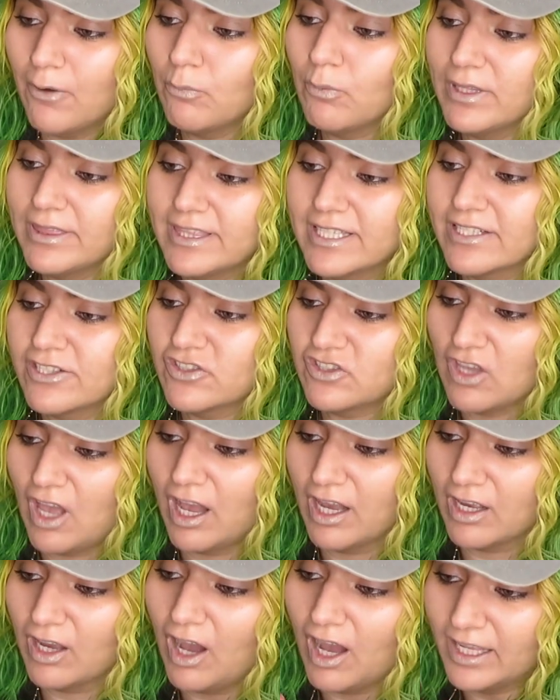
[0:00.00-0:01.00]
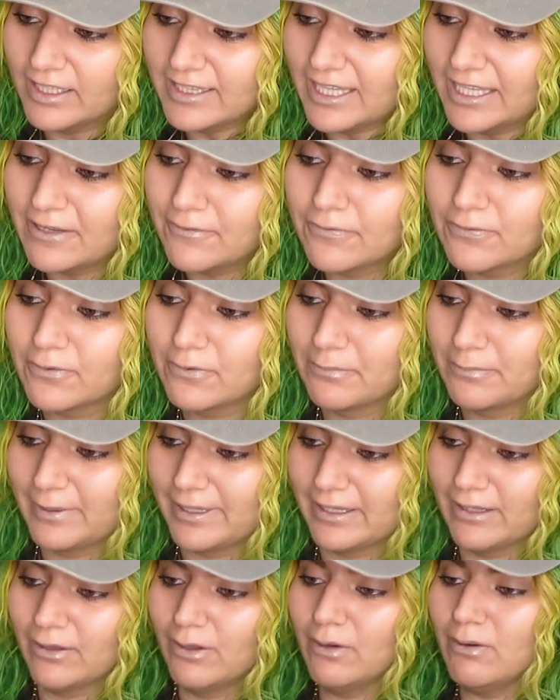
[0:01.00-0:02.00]
with this song on, like for
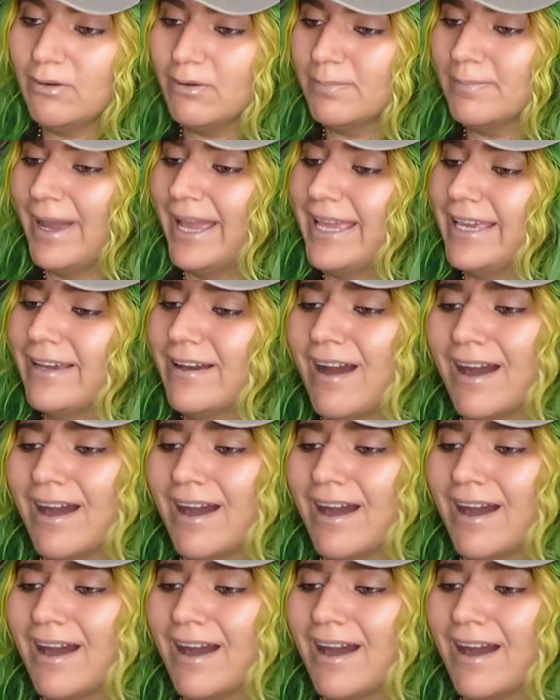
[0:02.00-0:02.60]
real. Oh my